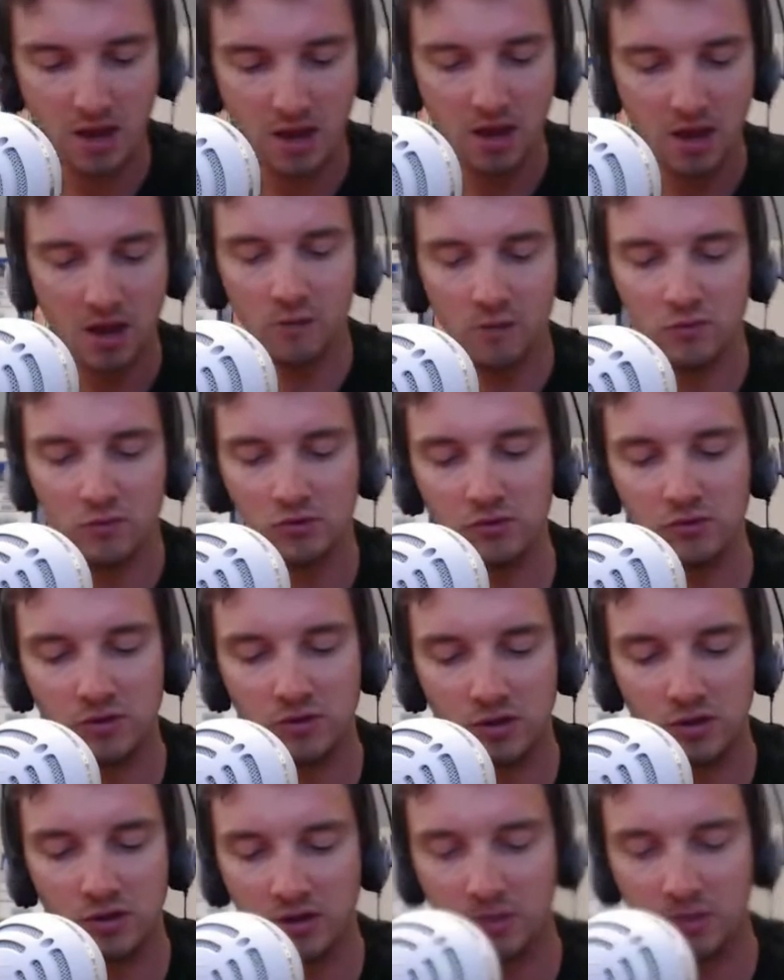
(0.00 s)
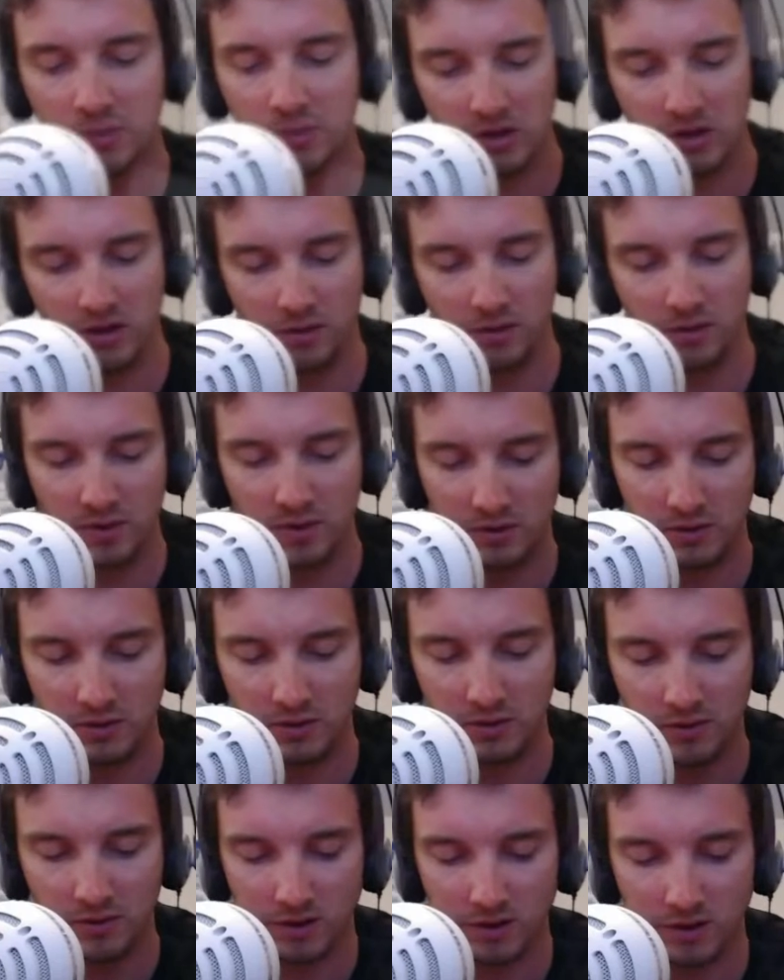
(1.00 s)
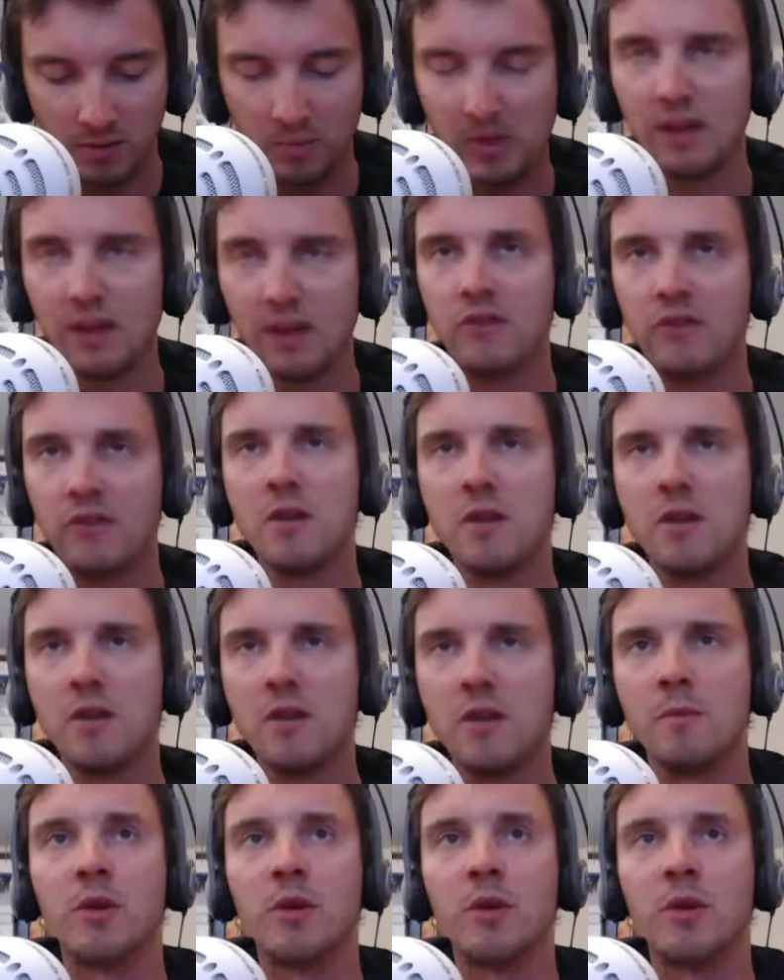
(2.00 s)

I want to talk a bit about PSM.